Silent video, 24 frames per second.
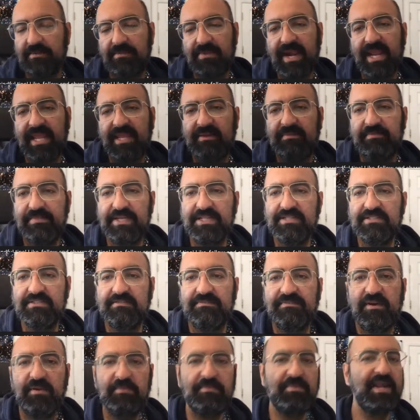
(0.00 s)
break? Because
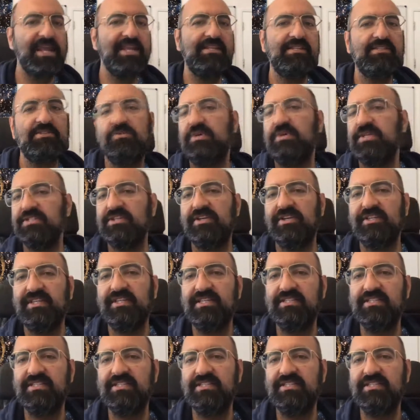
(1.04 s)
if our brain is always on,